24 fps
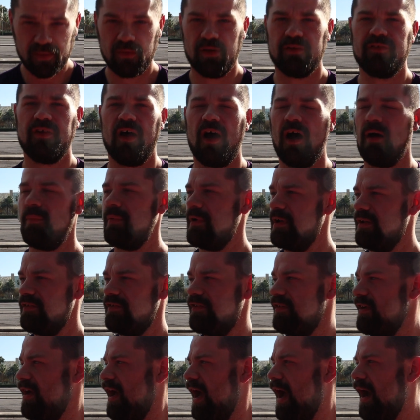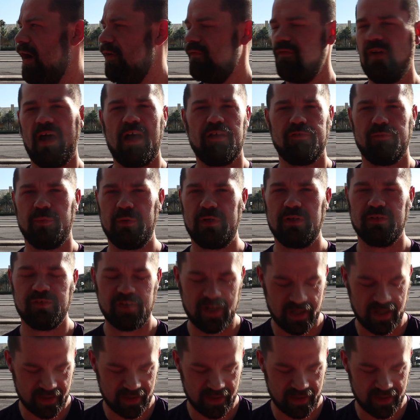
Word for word: Let's hop in and see how fast we can